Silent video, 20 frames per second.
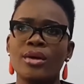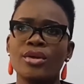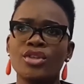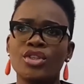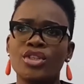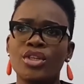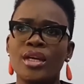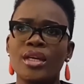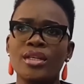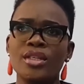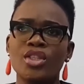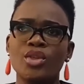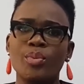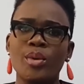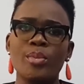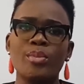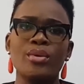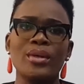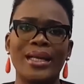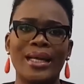changed
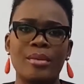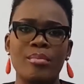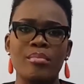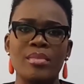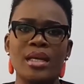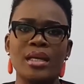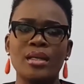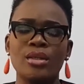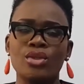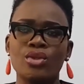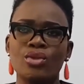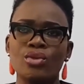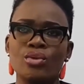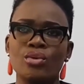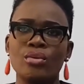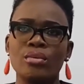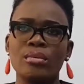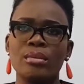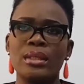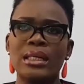people like me
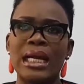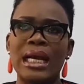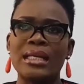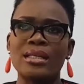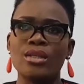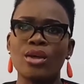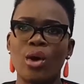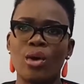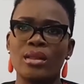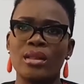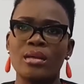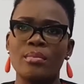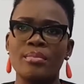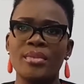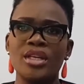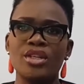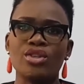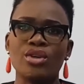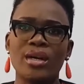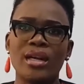to get on the
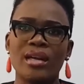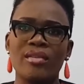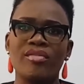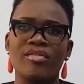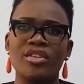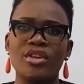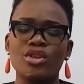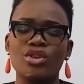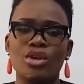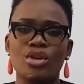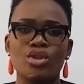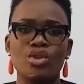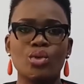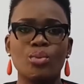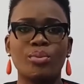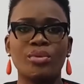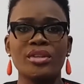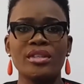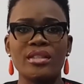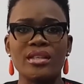mission and vision to
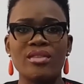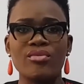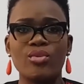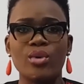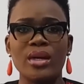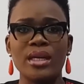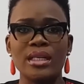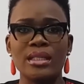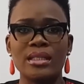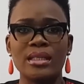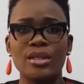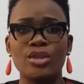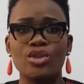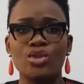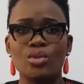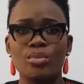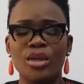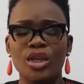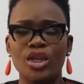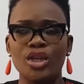preserve what it is
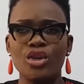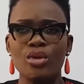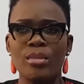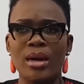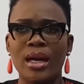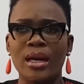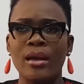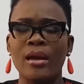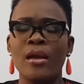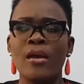to be human.